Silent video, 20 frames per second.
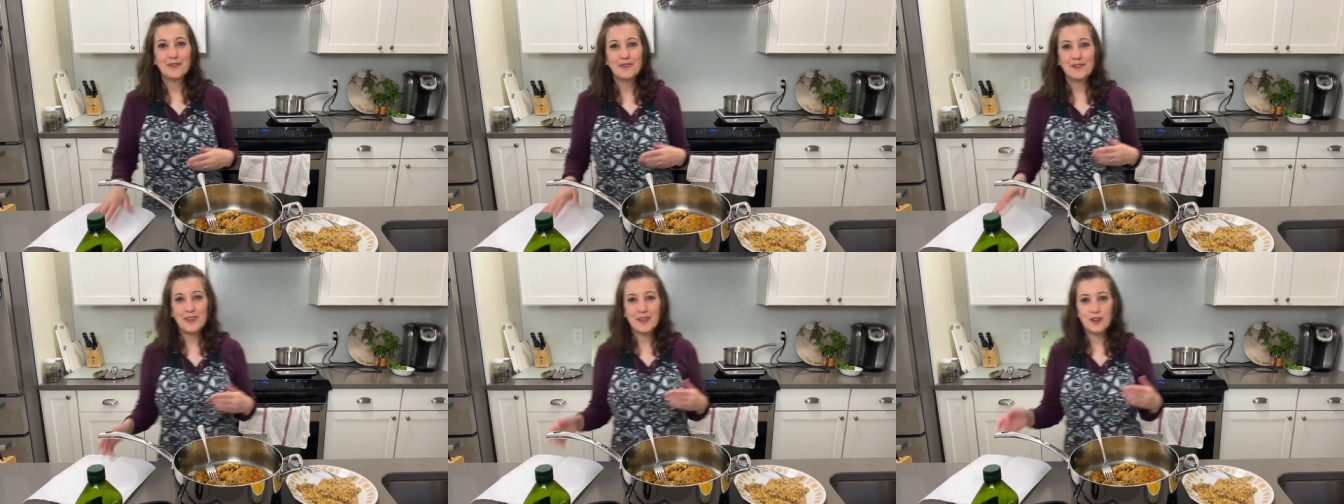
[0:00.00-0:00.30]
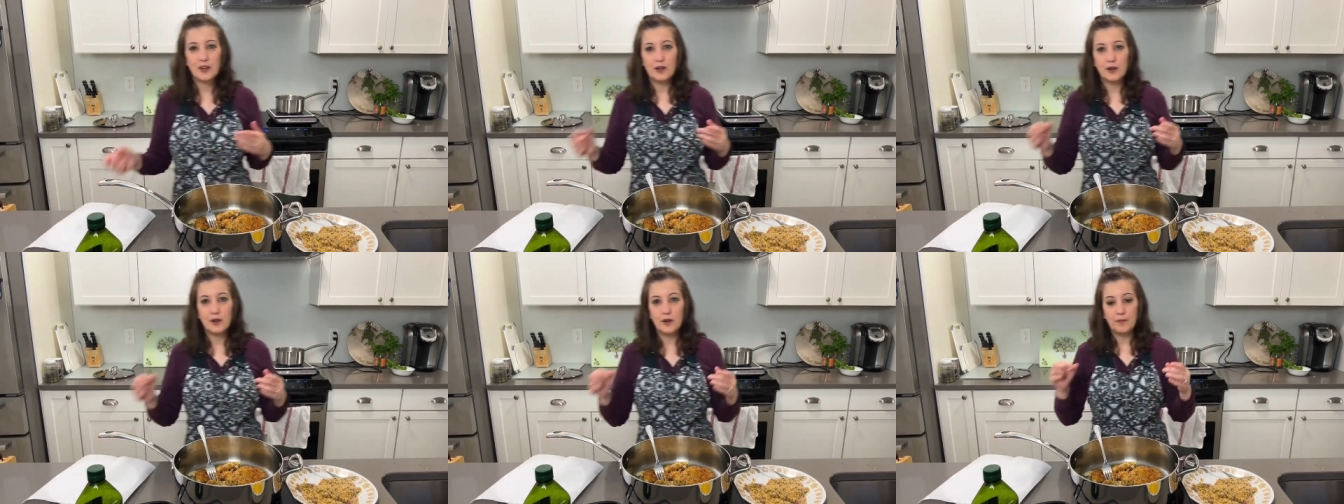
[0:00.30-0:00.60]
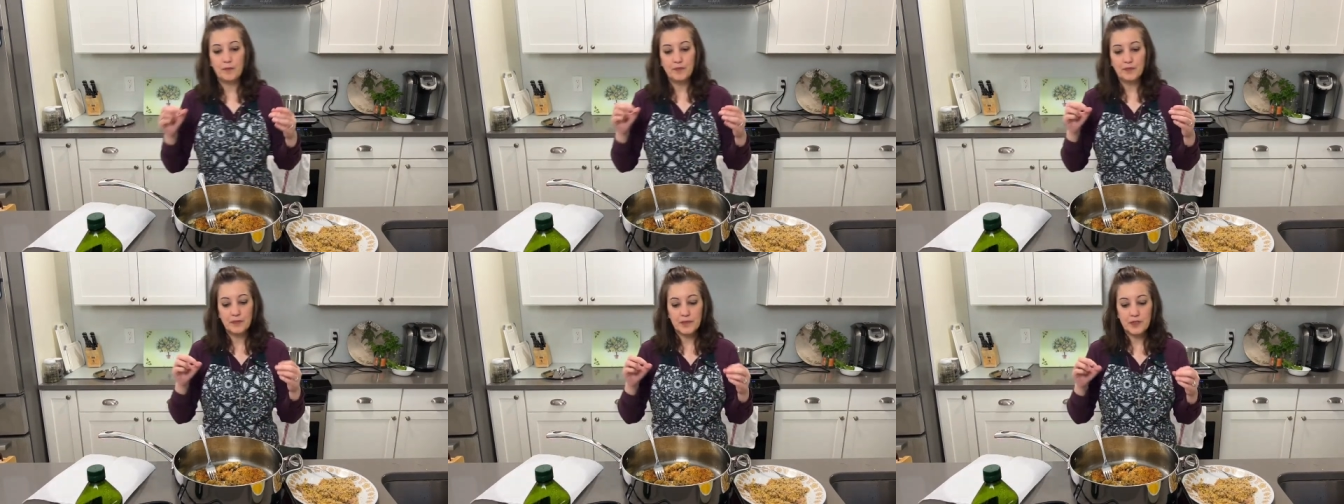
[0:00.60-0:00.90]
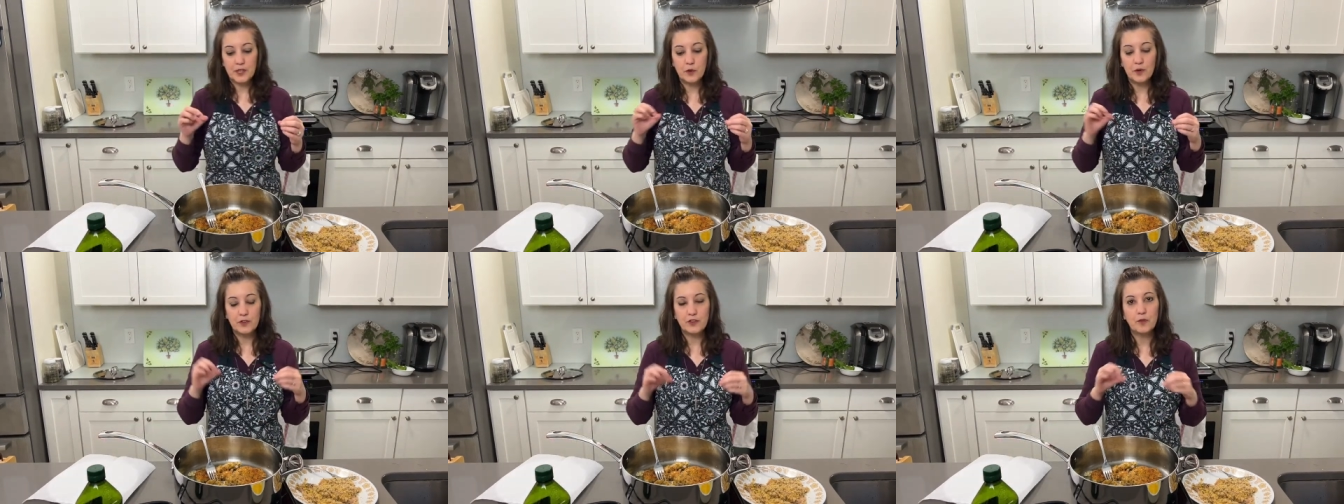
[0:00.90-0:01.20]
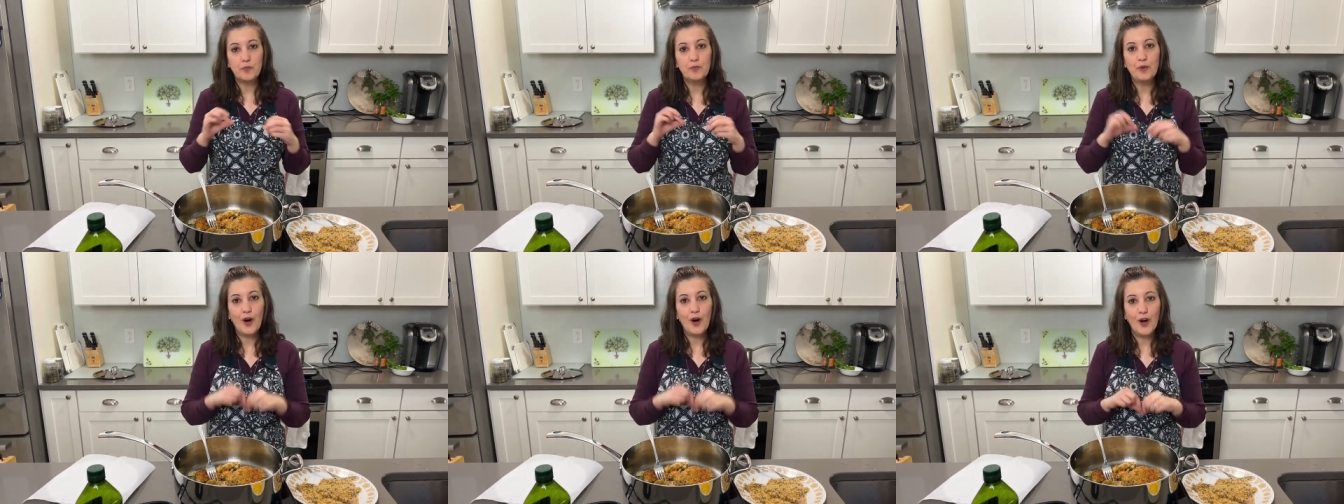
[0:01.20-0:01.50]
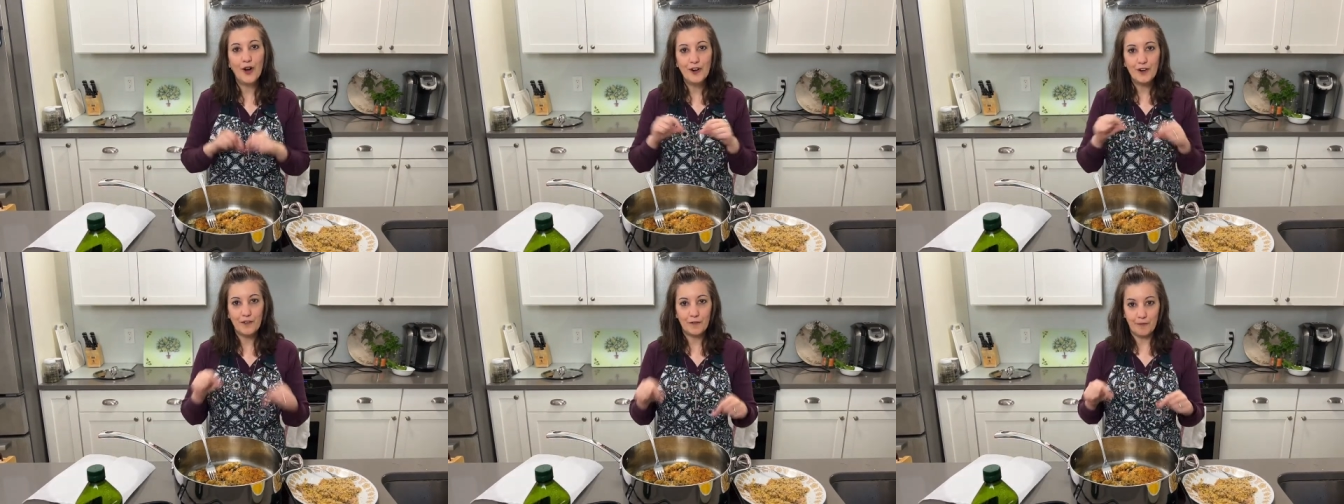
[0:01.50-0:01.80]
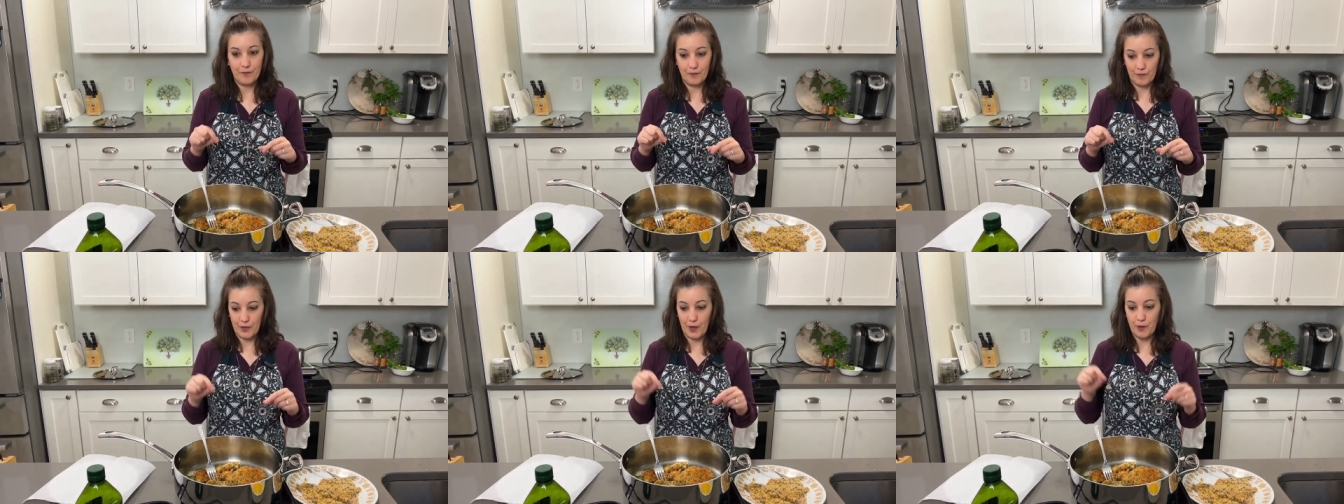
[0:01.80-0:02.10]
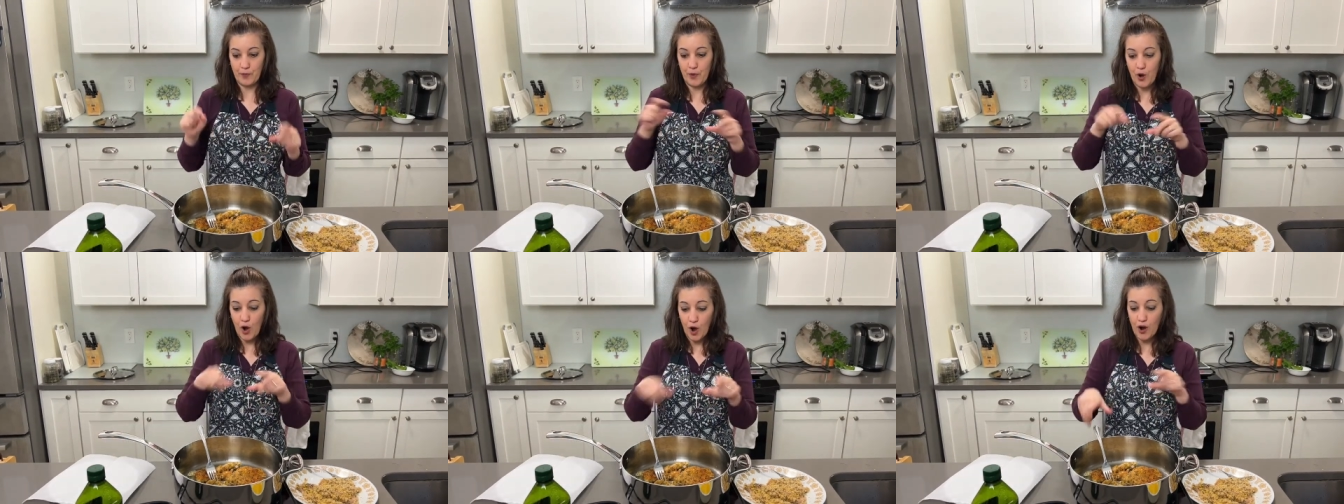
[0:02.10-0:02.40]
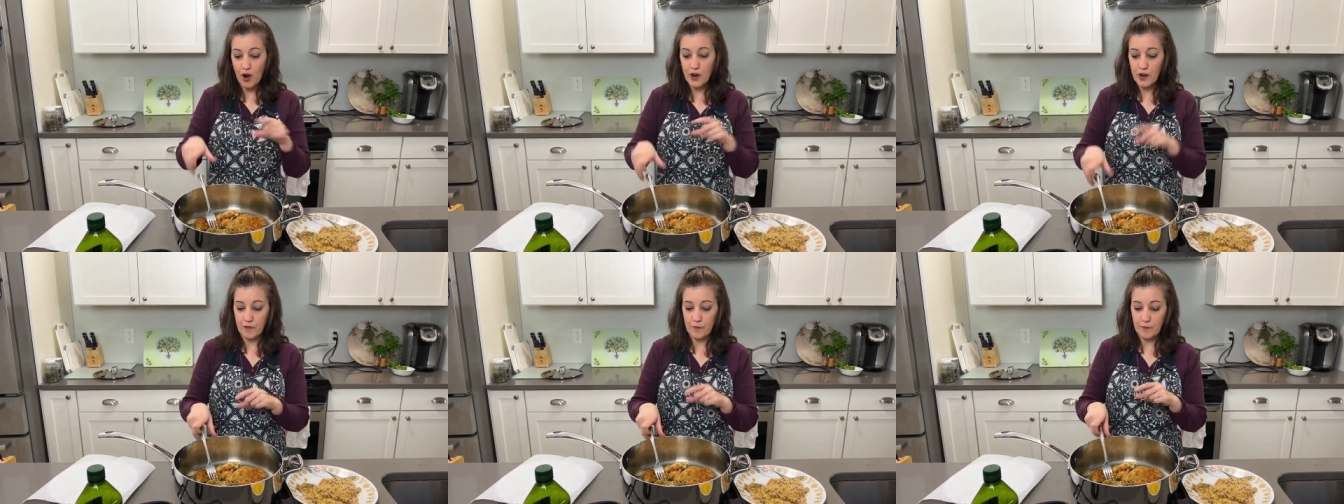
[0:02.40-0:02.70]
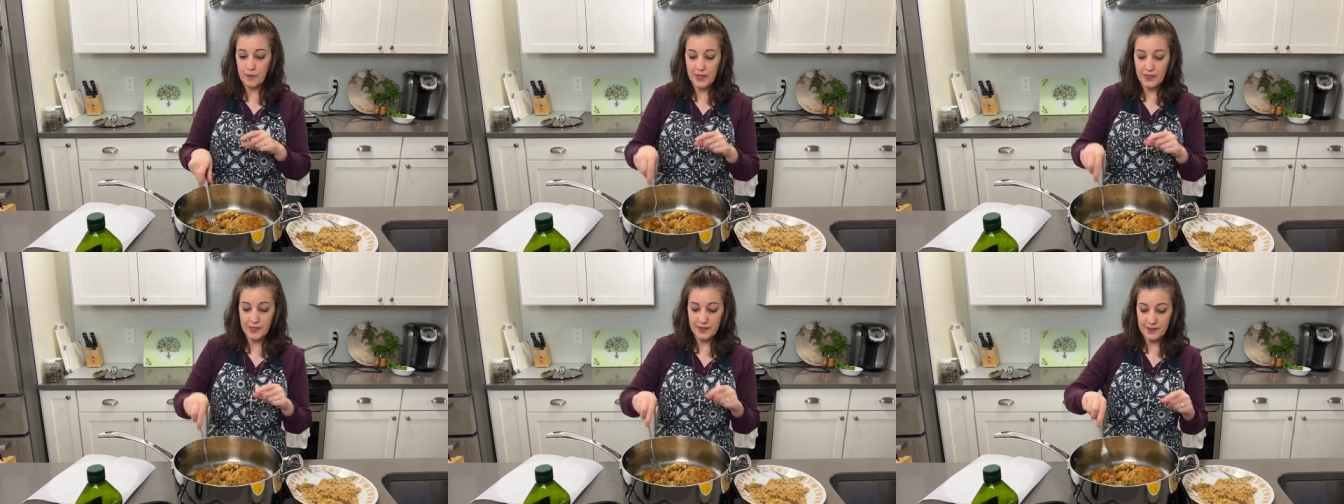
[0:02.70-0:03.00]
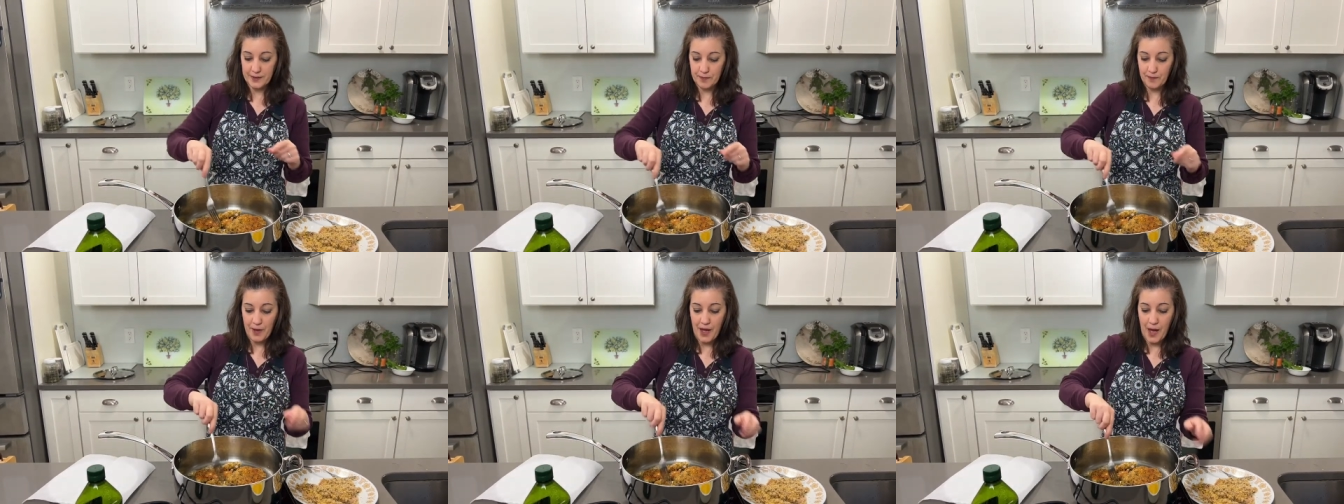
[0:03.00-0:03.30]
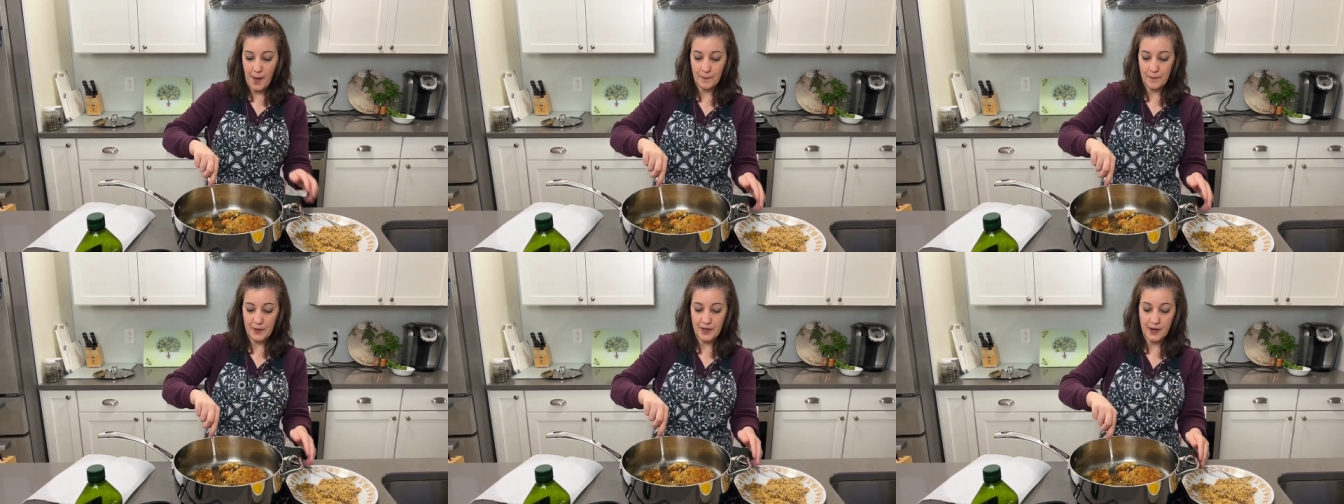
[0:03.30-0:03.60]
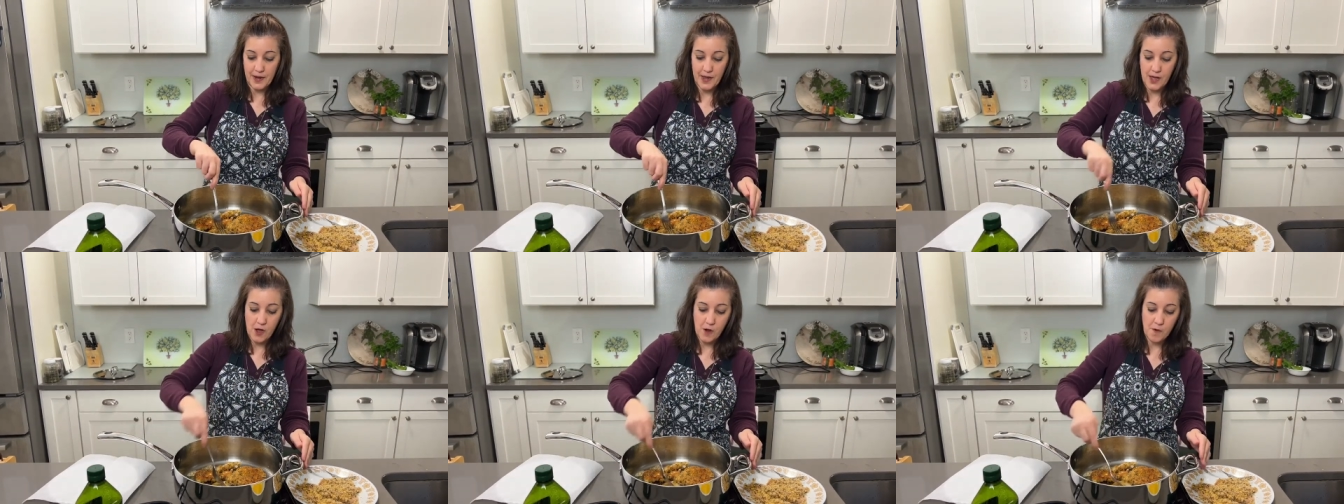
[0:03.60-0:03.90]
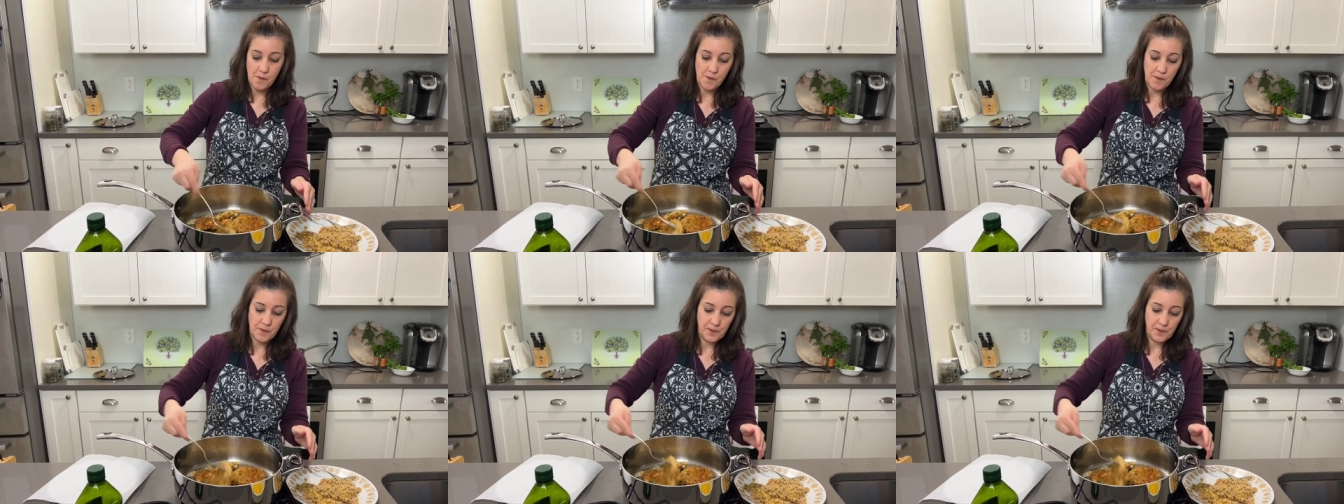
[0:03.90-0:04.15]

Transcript: was like a there was a part of a part of me this is popping now